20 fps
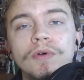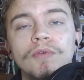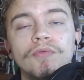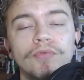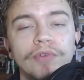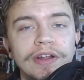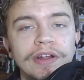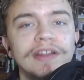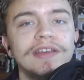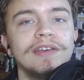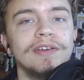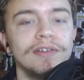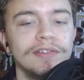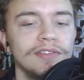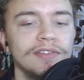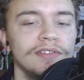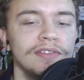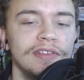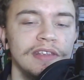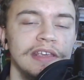really good
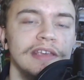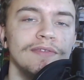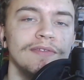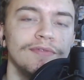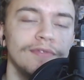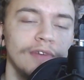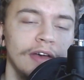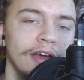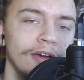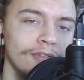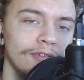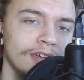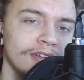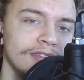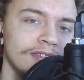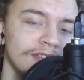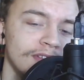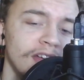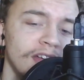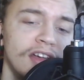Steve
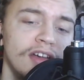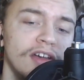variants,